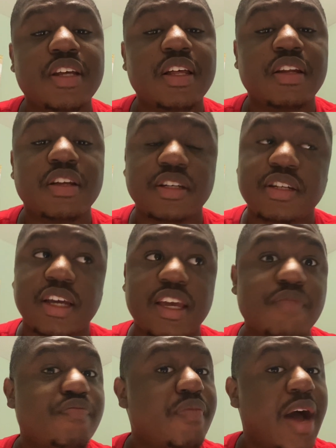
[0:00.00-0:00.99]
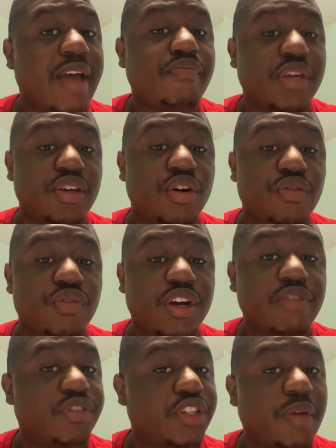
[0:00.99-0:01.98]
it looks like it might be over
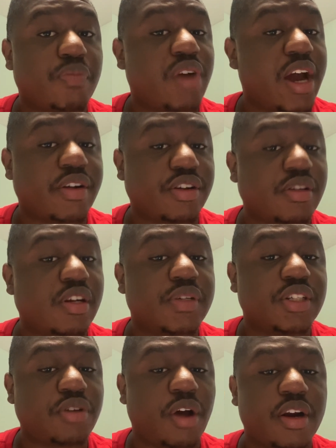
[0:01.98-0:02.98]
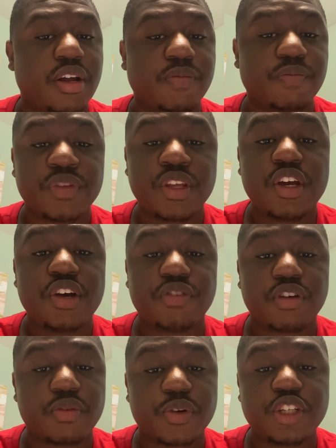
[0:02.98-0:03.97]
if Jake Brown is going to be starting
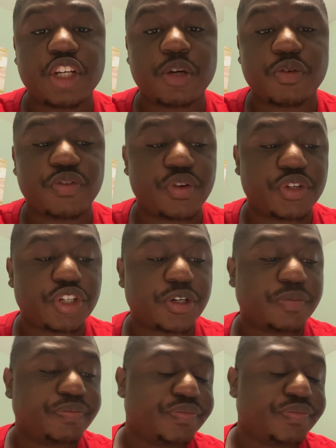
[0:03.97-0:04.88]
for the foreseeable future.